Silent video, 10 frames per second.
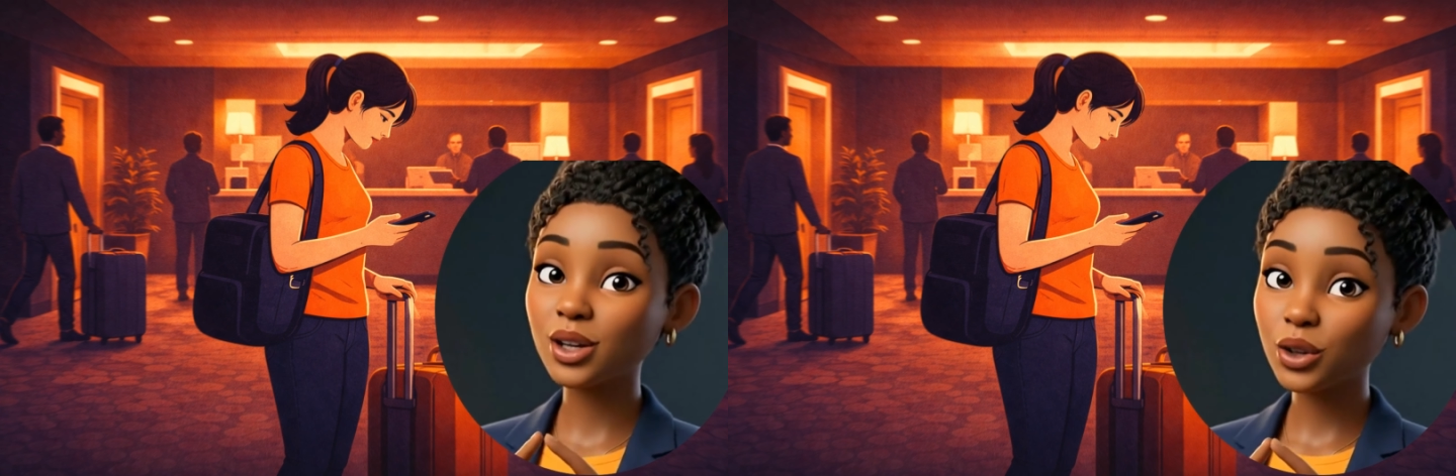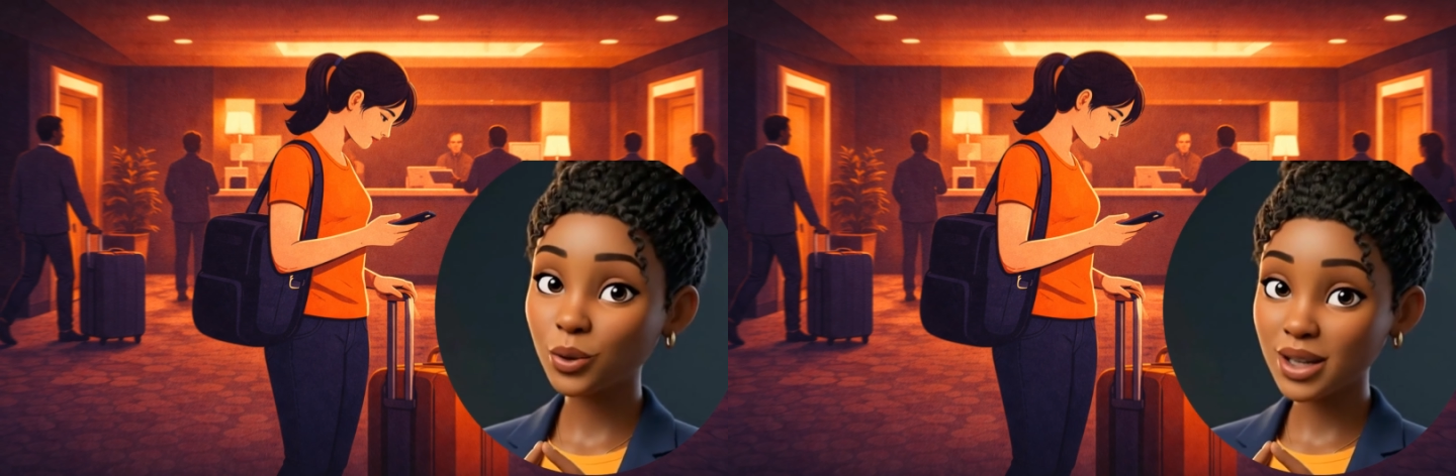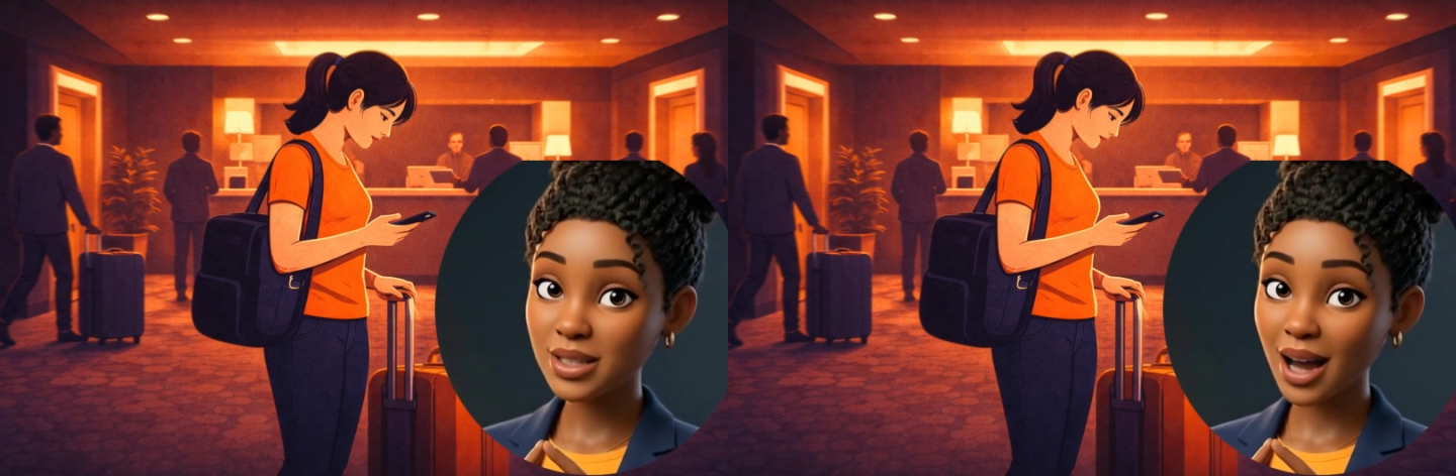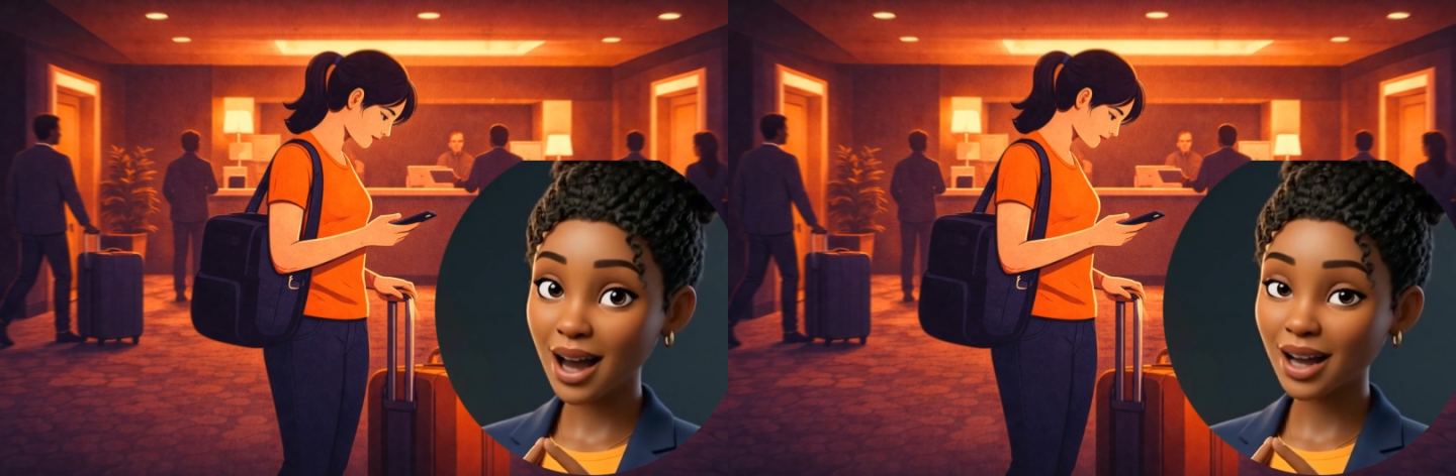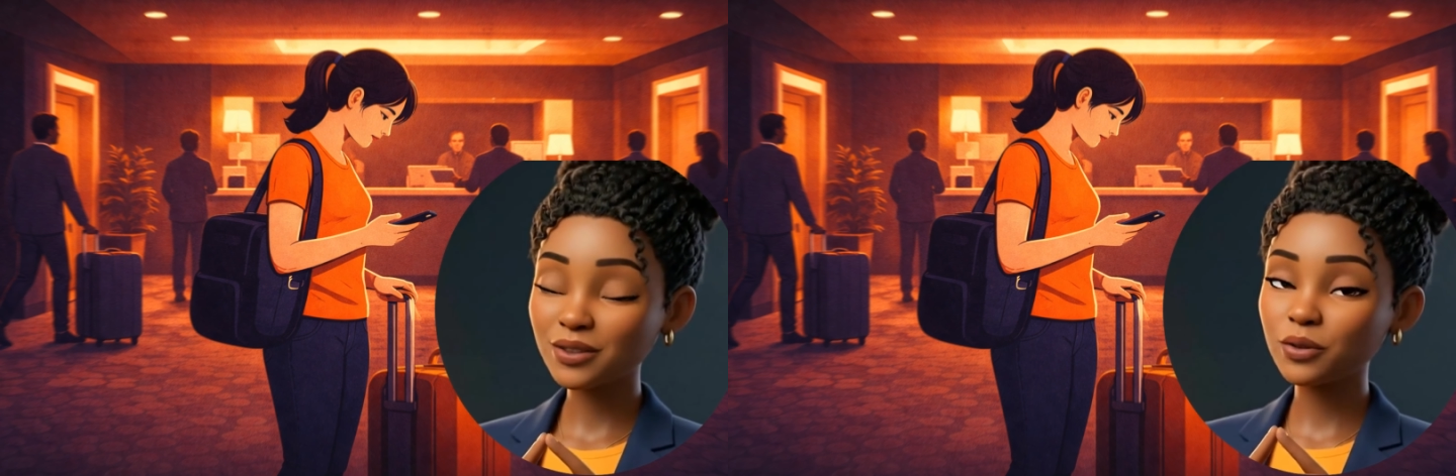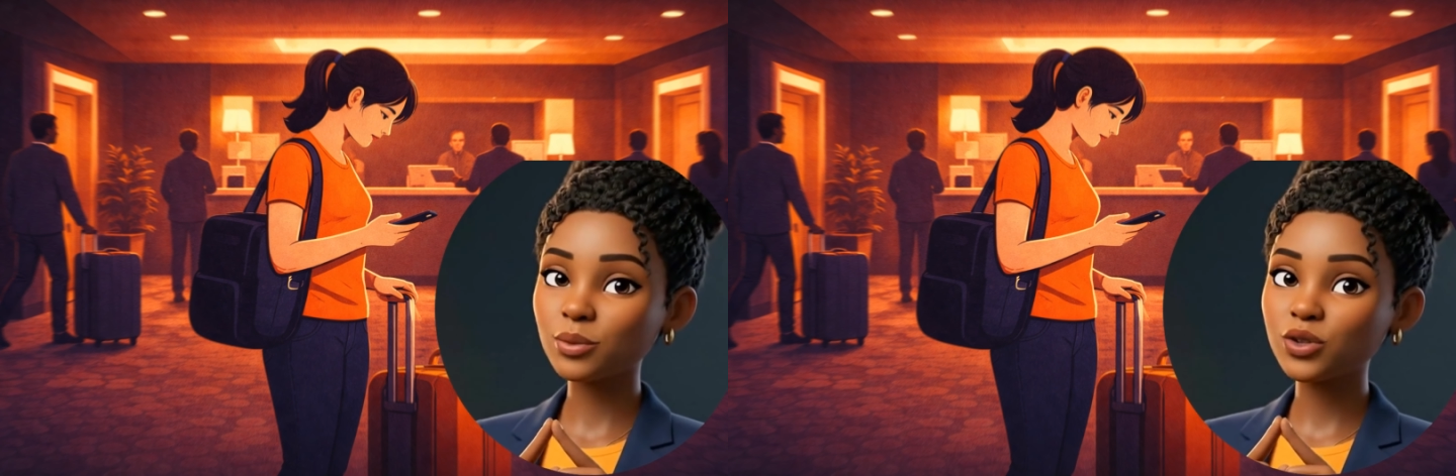You are tired from